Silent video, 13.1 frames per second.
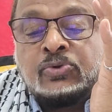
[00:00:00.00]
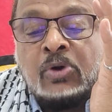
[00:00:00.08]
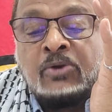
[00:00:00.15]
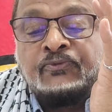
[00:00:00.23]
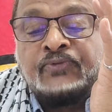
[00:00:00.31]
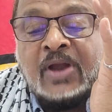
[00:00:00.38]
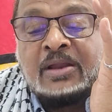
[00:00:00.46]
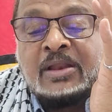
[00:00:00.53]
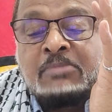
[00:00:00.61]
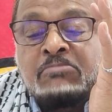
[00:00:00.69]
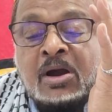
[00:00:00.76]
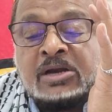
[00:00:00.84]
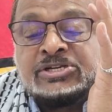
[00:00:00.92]
on Friday,
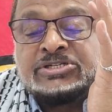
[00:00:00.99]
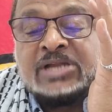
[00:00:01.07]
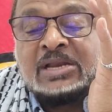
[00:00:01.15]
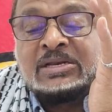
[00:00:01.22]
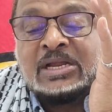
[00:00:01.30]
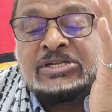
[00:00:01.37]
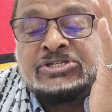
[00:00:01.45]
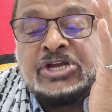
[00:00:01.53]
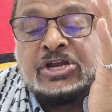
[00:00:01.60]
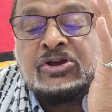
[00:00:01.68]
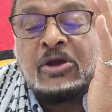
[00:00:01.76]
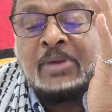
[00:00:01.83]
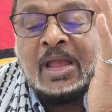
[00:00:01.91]
March 10th at
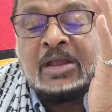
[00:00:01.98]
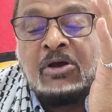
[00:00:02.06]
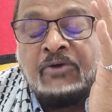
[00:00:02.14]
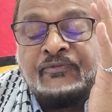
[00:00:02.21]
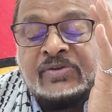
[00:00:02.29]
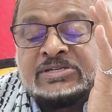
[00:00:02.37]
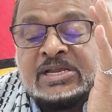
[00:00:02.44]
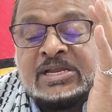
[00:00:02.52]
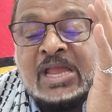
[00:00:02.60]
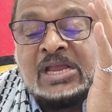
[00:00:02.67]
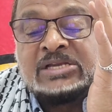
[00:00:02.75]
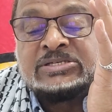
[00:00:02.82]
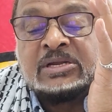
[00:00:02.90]
GECOM head office in
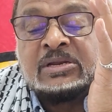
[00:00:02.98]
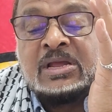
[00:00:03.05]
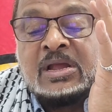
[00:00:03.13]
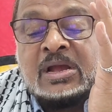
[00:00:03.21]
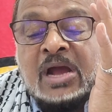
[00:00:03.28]
Kingston,